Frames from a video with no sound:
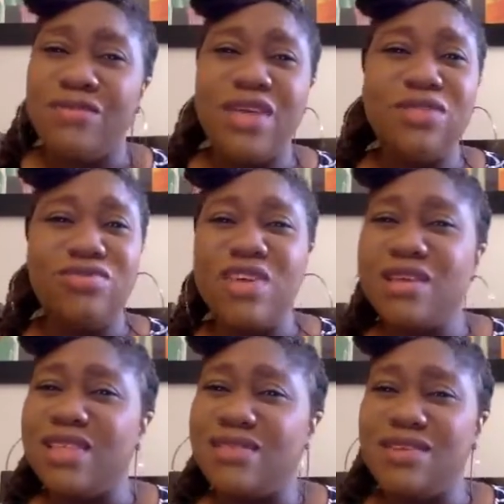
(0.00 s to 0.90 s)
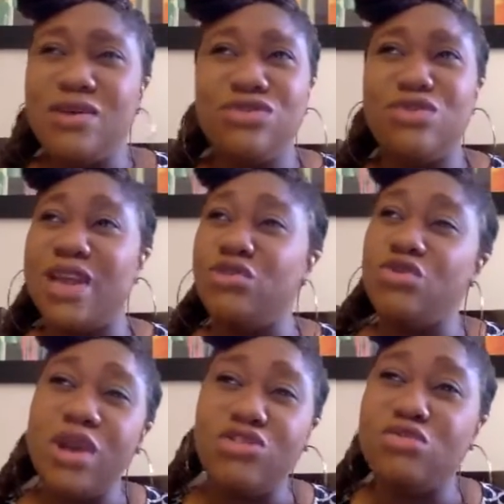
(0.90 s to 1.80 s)
that thing that tells you, I
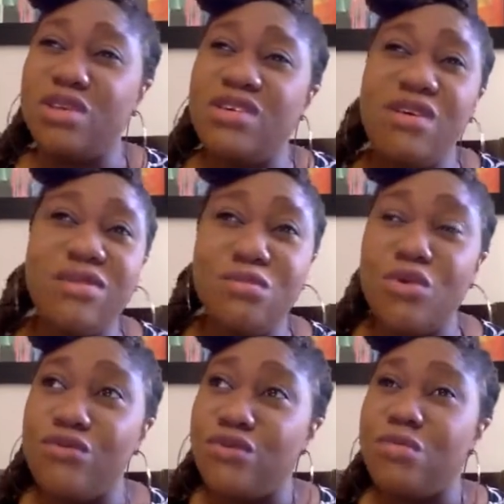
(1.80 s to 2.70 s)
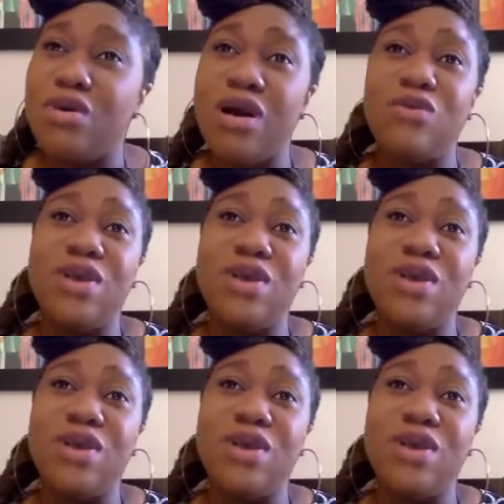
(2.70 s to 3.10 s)
know I should be hearing more from God,